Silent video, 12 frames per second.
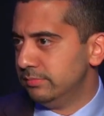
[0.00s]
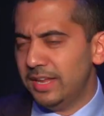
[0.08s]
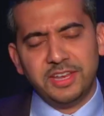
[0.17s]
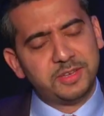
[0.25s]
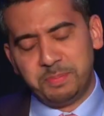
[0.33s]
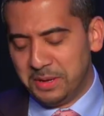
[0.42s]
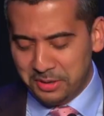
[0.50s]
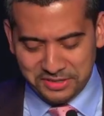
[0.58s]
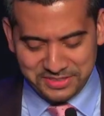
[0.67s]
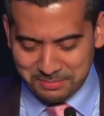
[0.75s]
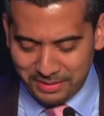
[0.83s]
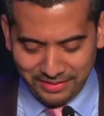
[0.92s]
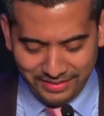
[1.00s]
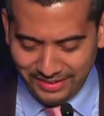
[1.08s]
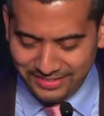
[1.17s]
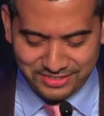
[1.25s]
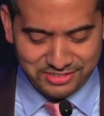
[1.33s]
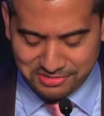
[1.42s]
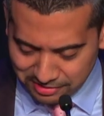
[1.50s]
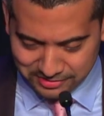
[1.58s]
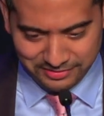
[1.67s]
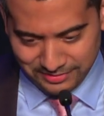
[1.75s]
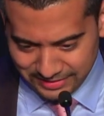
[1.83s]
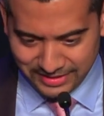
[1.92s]
Let's be honest about that. It's a
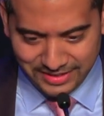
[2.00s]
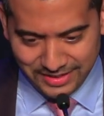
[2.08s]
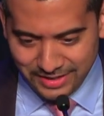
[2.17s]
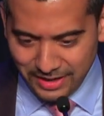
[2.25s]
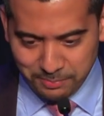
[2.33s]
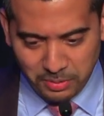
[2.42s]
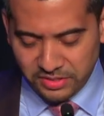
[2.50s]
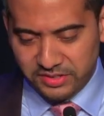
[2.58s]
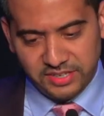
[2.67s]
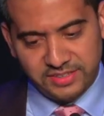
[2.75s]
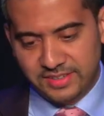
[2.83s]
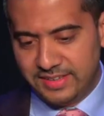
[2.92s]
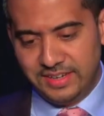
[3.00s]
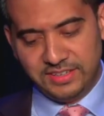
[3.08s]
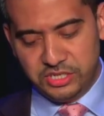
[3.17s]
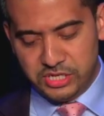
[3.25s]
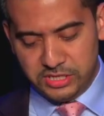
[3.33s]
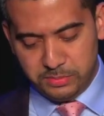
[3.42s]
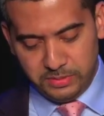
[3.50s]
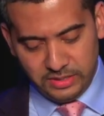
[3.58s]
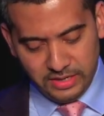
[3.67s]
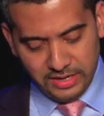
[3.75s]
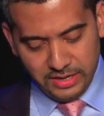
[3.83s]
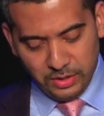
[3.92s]
struggle. Brothers and sisters, ladies and gentlemen,
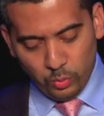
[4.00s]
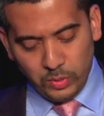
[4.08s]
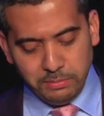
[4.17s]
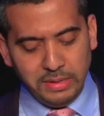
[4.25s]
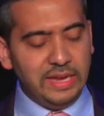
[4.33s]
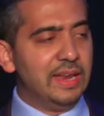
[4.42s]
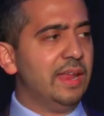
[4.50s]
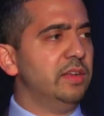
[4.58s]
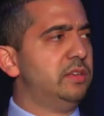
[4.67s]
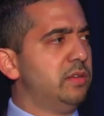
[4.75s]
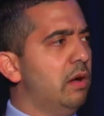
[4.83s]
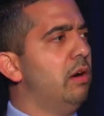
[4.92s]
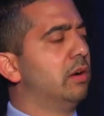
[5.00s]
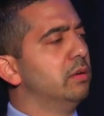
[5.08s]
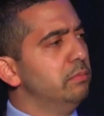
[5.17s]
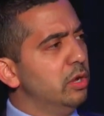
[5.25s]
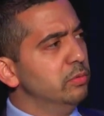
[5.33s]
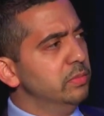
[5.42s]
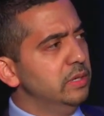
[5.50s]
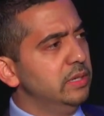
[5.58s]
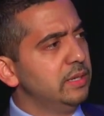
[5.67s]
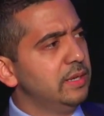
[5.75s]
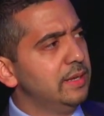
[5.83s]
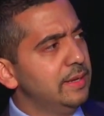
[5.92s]
we meet at a dark
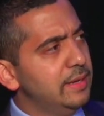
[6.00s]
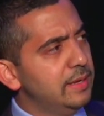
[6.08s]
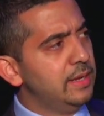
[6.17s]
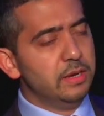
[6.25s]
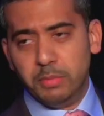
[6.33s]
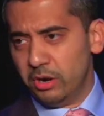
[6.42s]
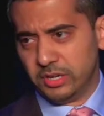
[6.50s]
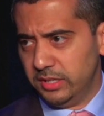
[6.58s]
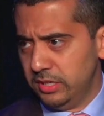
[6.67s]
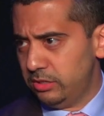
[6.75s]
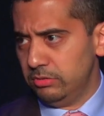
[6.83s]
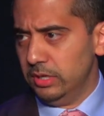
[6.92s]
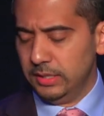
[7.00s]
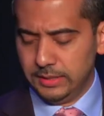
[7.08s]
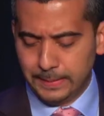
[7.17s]
moment in America's history.